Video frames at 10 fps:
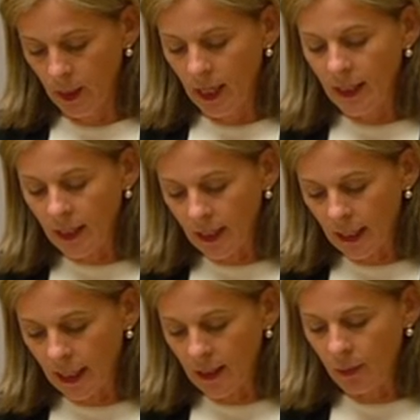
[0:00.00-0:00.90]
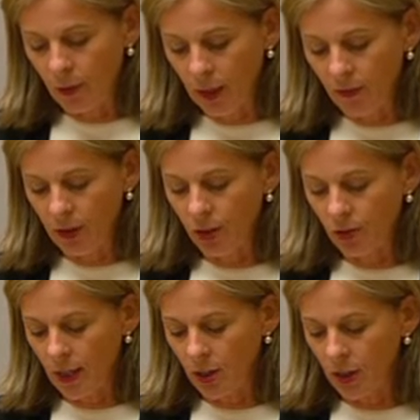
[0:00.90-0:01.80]
It's clear that previous
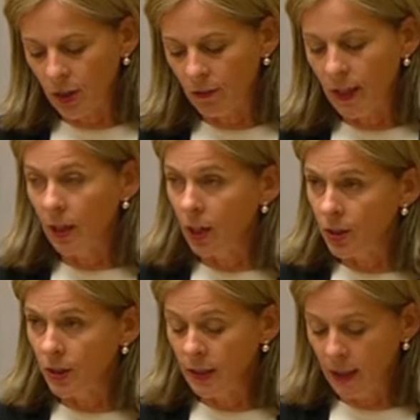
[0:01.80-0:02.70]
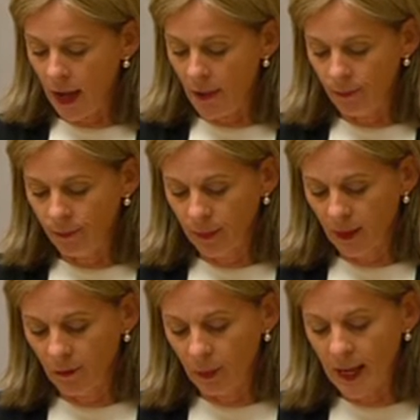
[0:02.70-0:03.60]
strategies around closing the gap
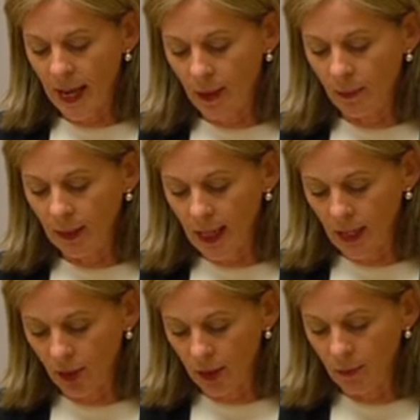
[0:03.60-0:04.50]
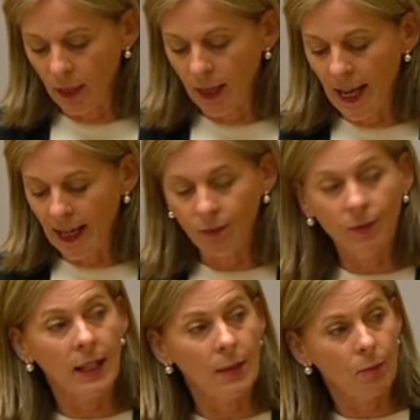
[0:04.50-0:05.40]
have been hampered largely by a lack
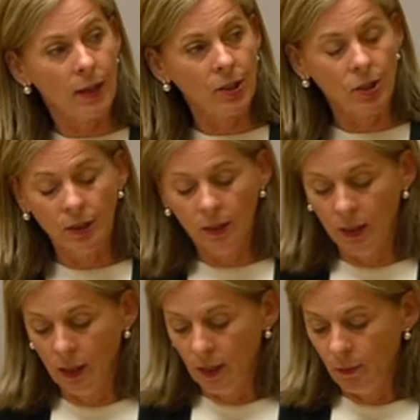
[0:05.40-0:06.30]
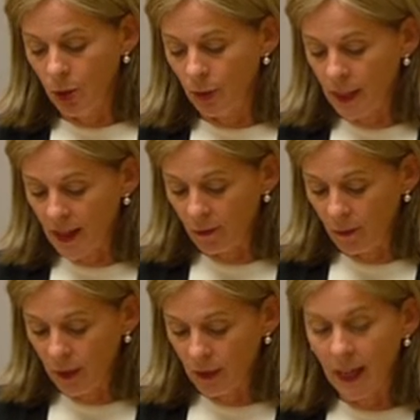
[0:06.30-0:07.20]
of collaboration between
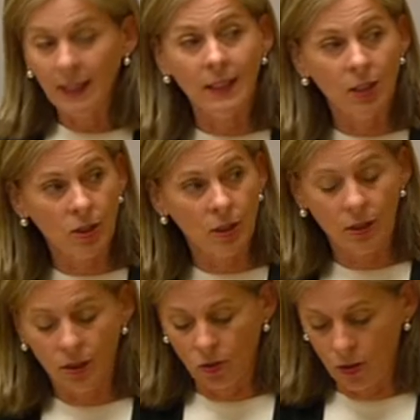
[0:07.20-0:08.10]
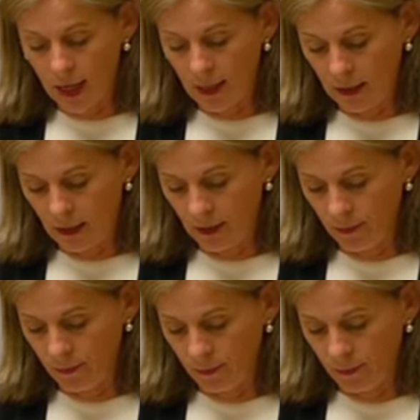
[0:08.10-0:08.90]
government and Indigenous Australians.